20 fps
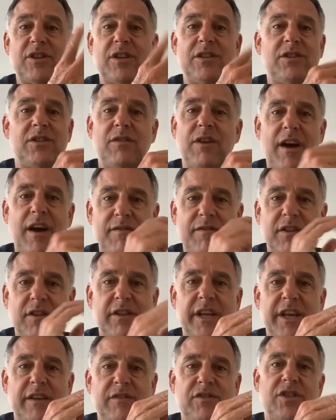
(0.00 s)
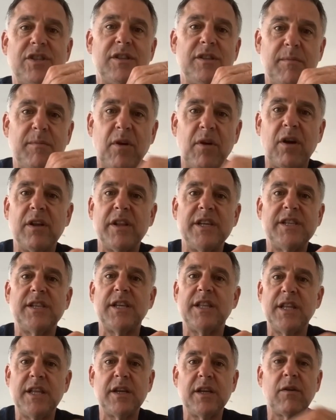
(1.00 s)
because you have the Leafs and the Marlies
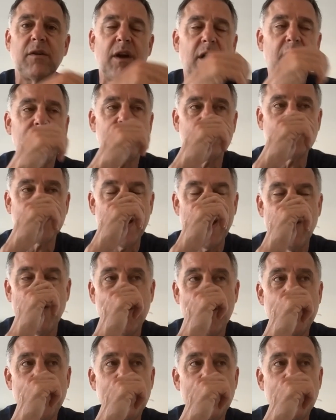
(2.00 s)
and then the Growlers. Now,